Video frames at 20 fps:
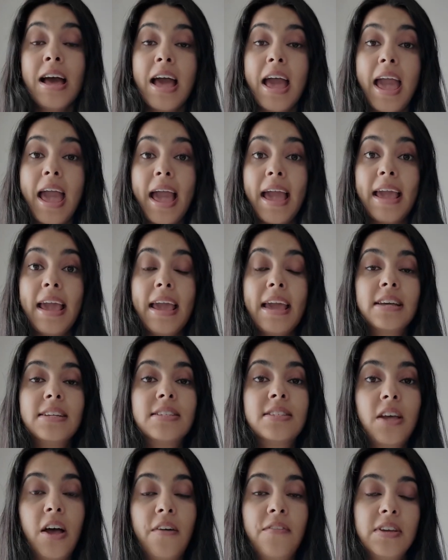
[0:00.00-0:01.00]
a
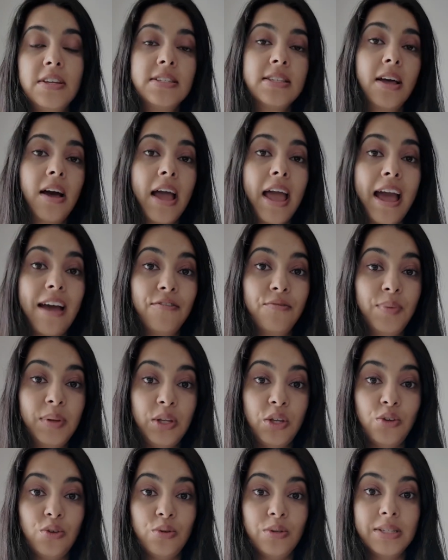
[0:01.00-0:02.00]
service that I have
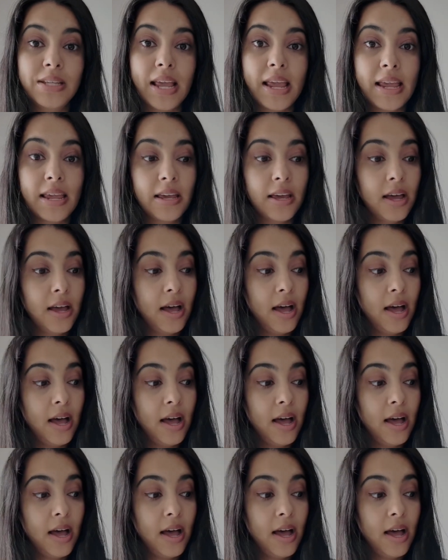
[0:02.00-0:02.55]
been using